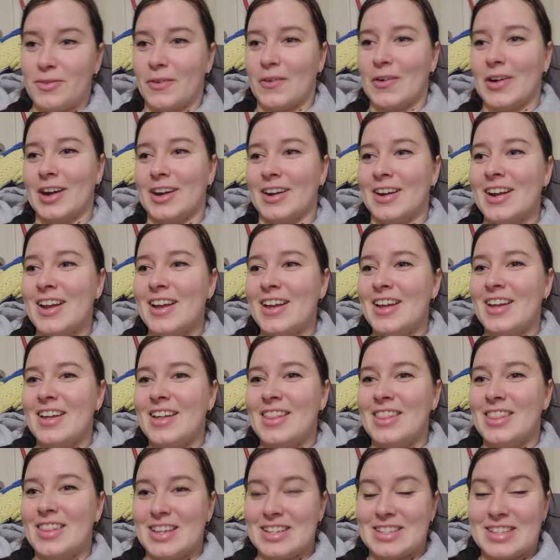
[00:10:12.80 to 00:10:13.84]
for
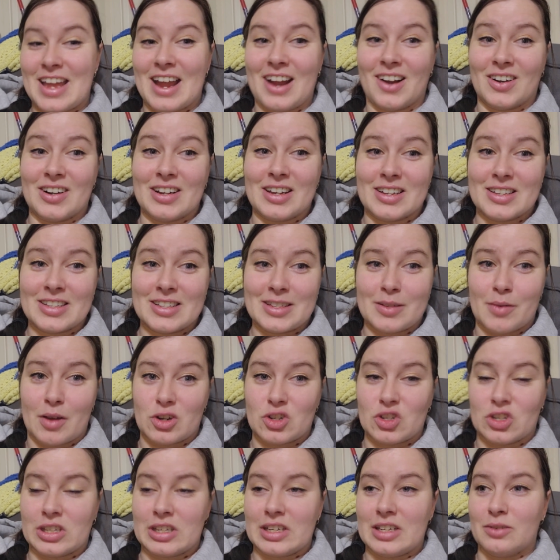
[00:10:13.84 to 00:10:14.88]
this area
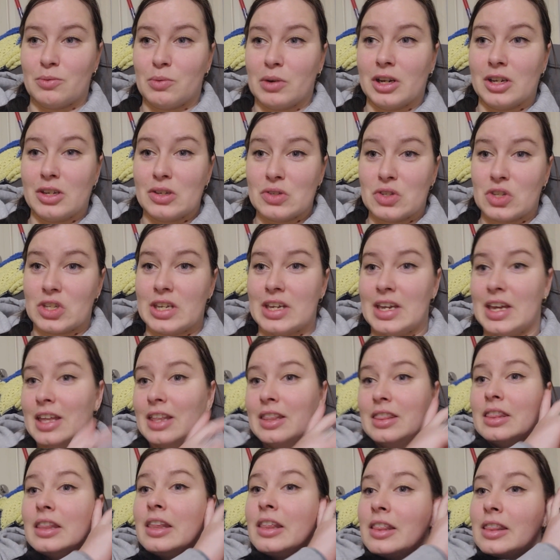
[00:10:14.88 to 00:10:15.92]
especially we're usually
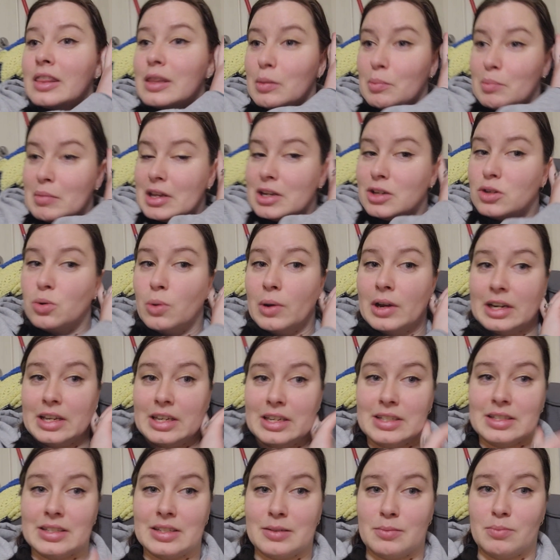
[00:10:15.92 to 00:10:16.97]
in the mid
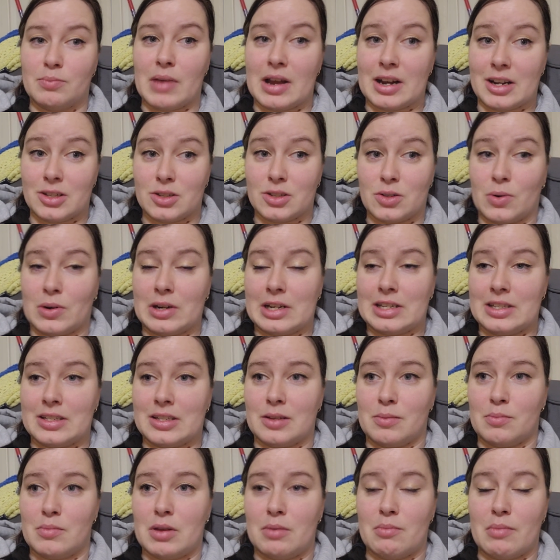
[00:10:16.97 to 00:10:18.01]
20s minus 20s
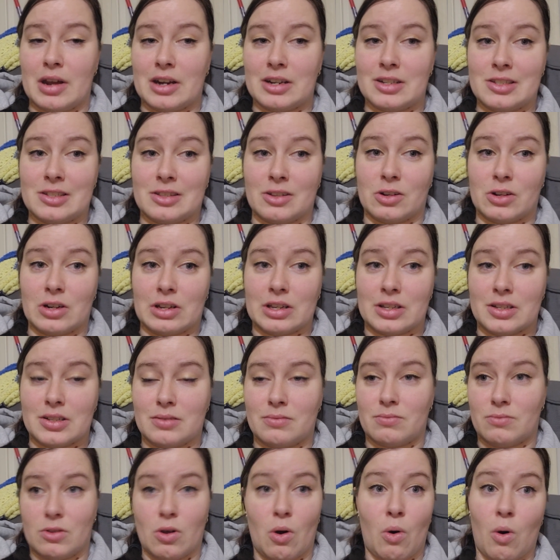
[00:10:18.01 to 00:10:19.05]
to mid minus 30s
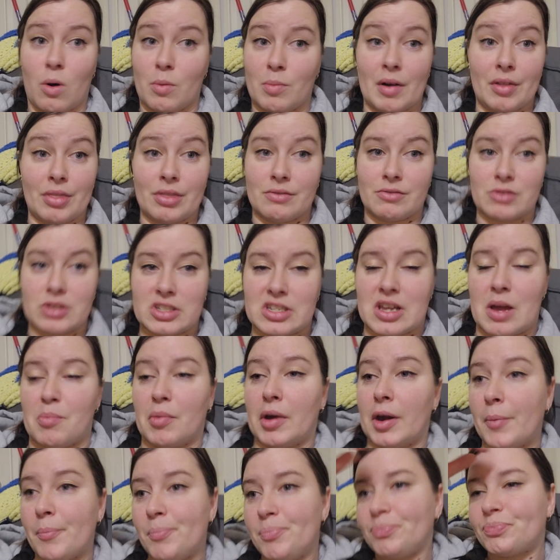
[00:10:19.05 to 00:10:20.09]
the whole month of
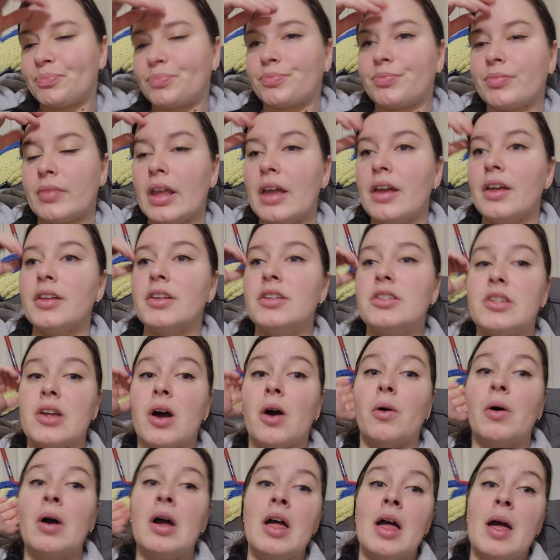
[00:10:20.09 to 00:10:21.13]
december
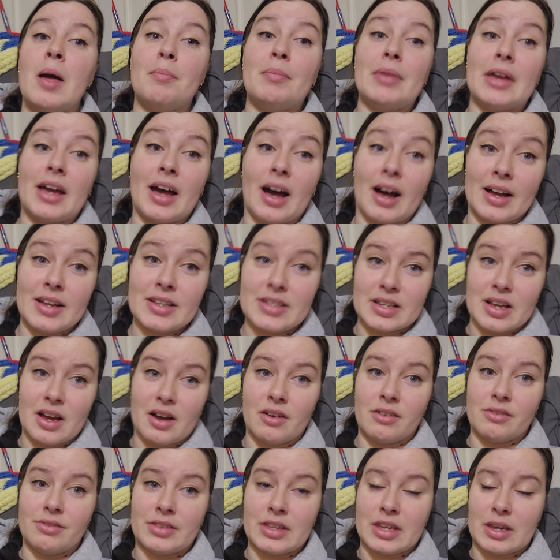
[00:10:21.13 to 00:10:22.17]
so because
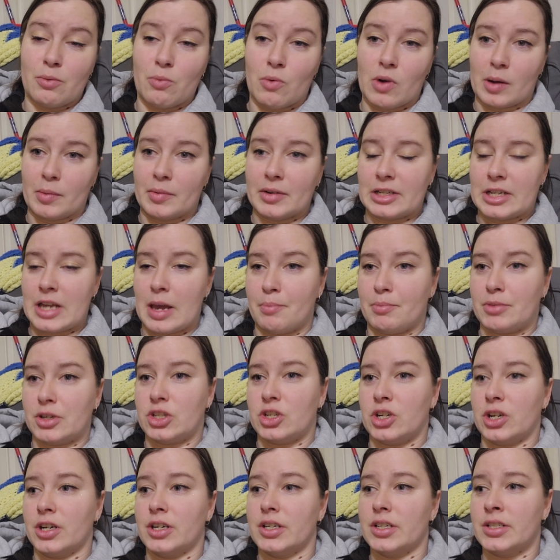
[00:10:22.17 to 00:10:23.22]
of the warmer
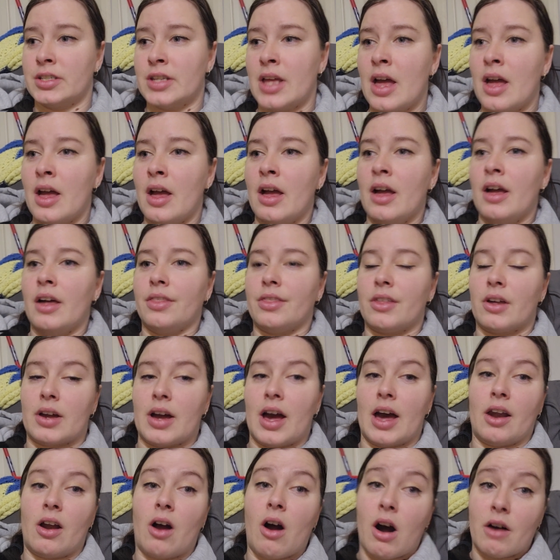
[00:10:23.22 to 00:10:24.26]
temperatures the
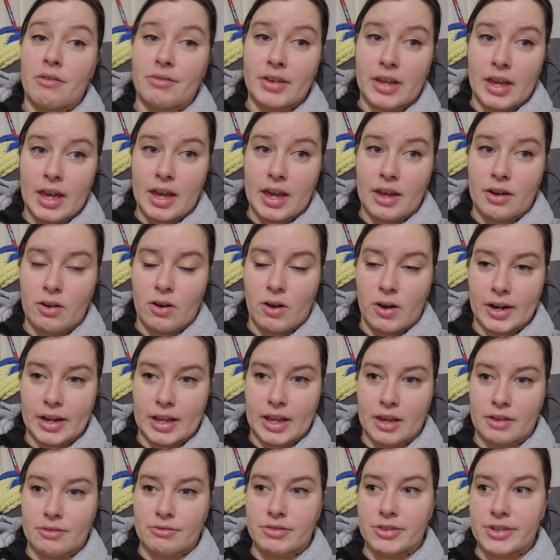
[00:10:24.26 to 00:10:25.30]
kind of off again on
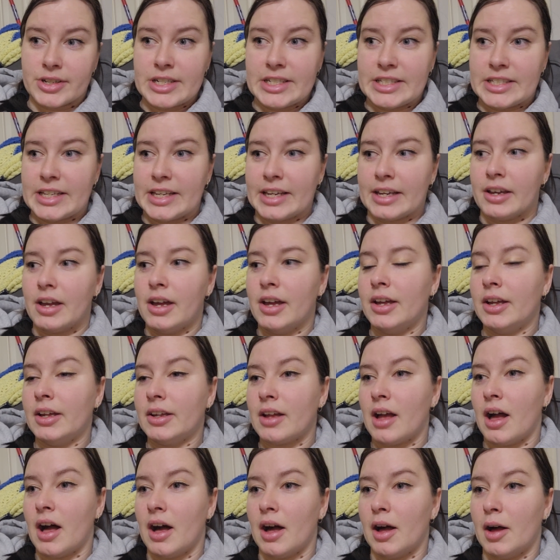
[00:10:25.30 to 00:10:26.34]
again freezing
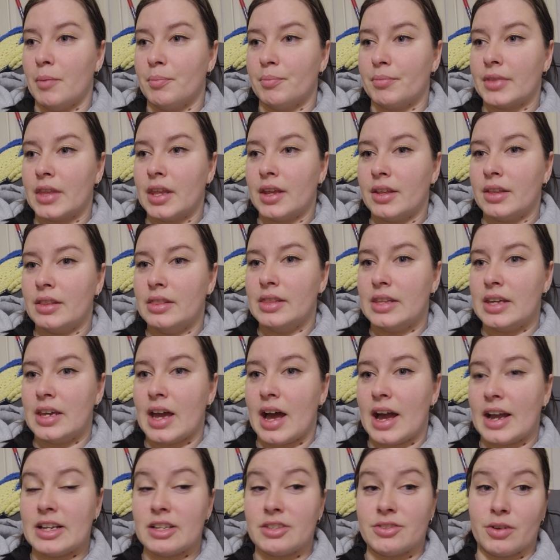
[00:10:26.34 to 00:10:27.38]
um, the
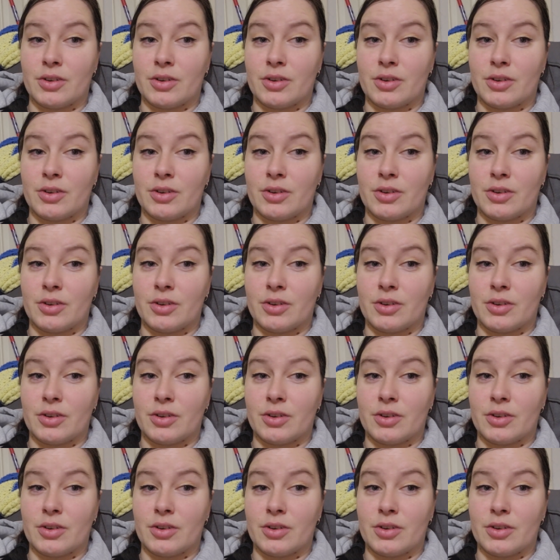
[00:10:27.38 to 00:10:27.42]
ice